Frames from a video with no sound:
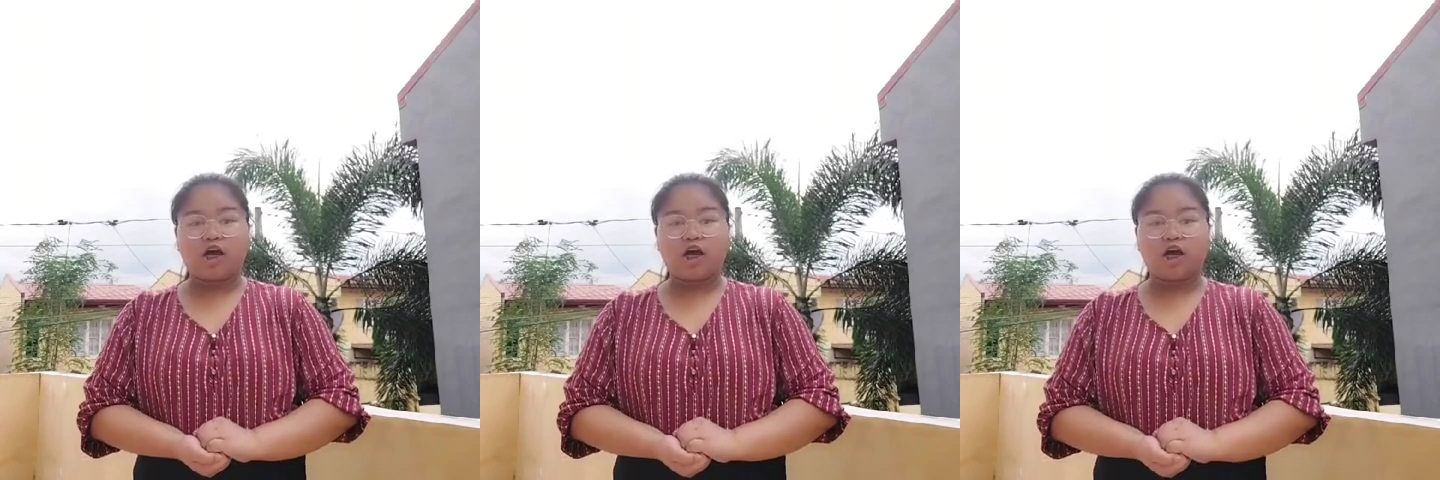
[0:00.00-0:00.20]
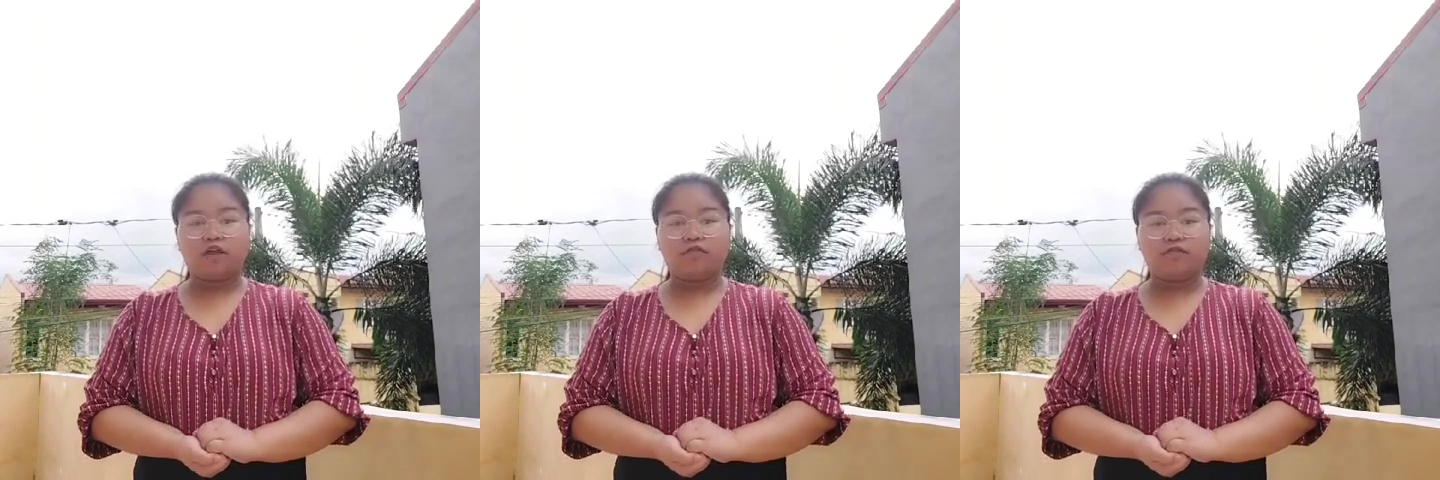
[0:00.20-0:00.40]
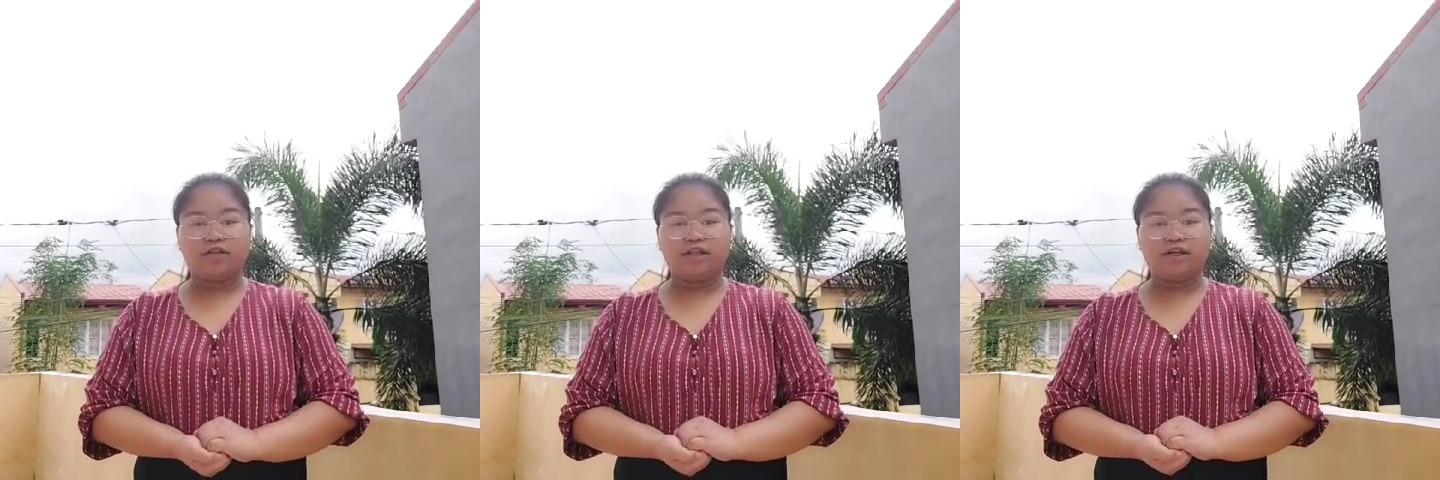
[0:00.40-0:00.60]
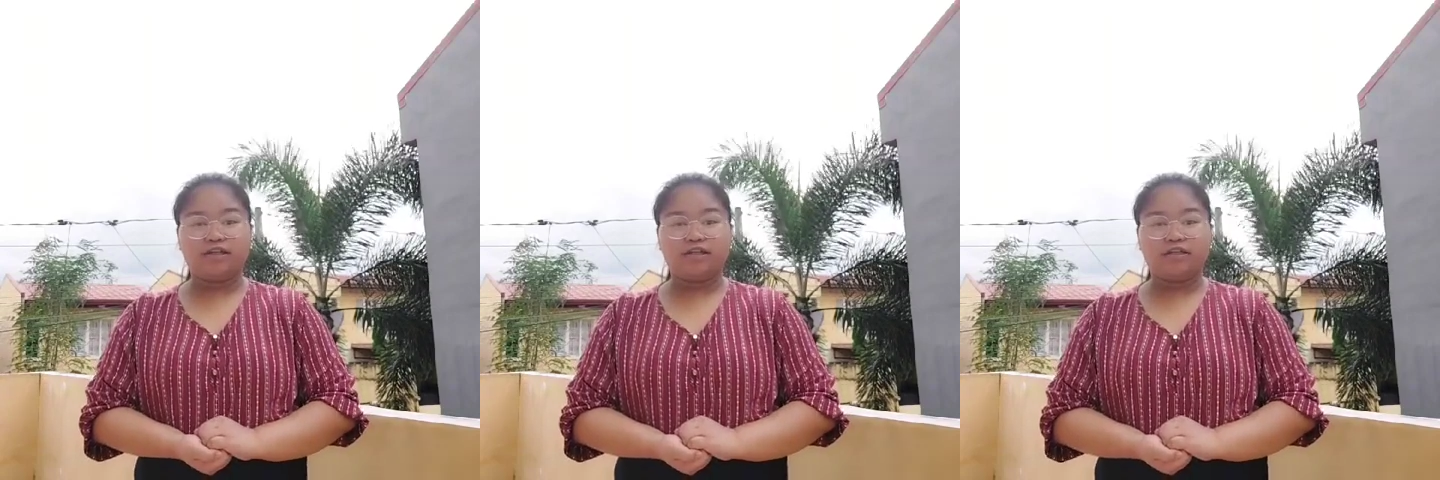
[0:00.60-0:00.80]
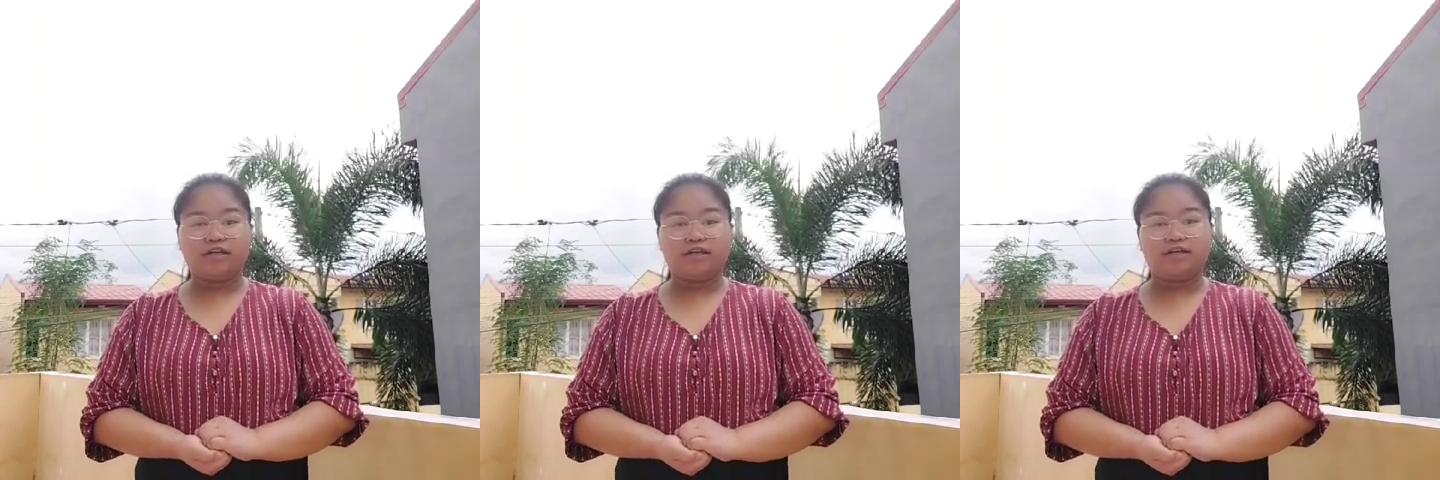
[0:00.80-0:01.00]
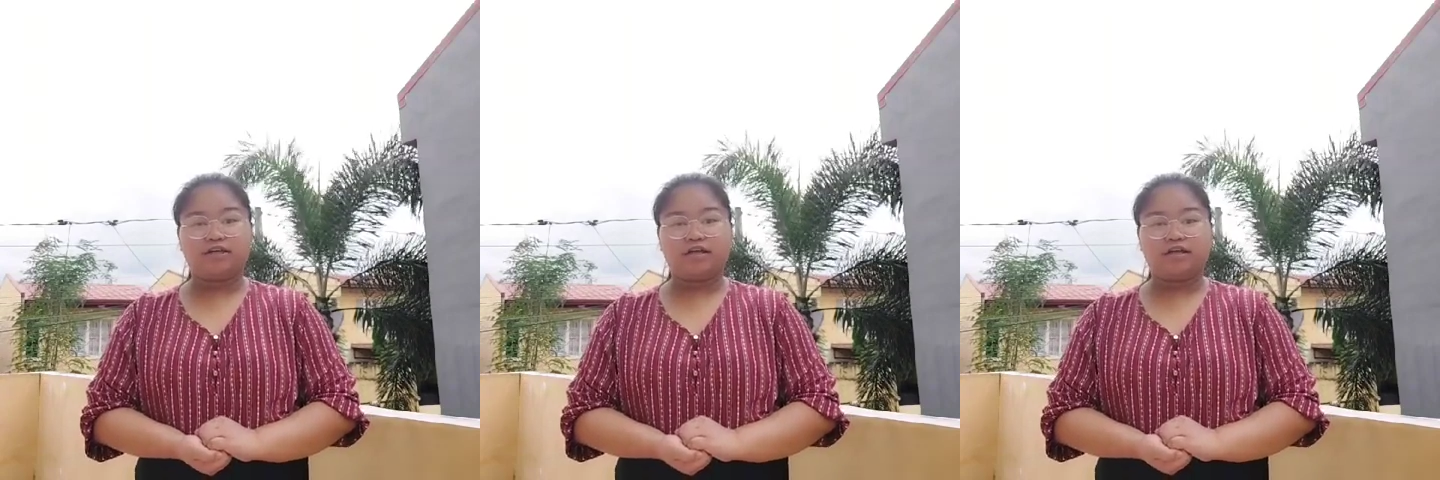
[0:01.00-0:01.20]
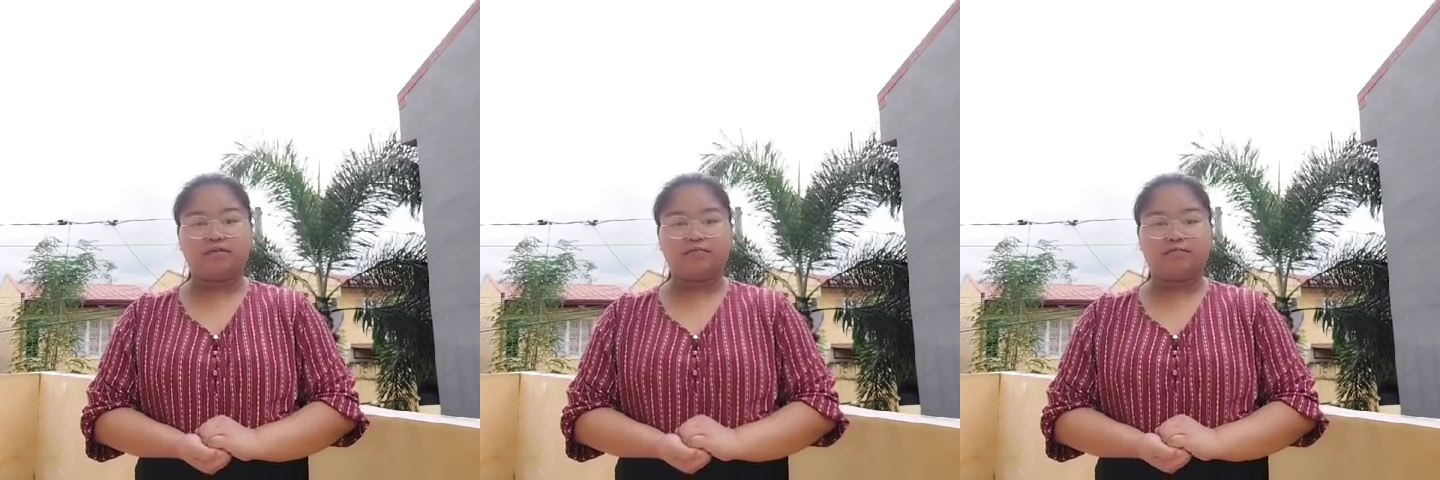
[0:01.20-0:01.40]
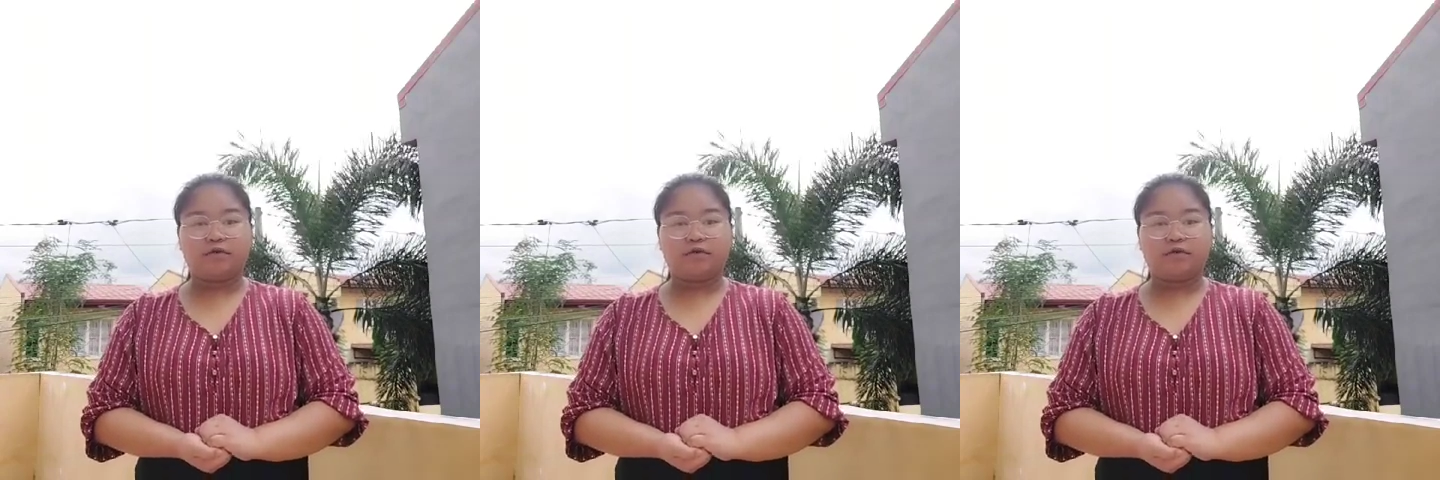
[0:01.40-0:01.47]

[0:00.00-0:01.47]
Confidence is an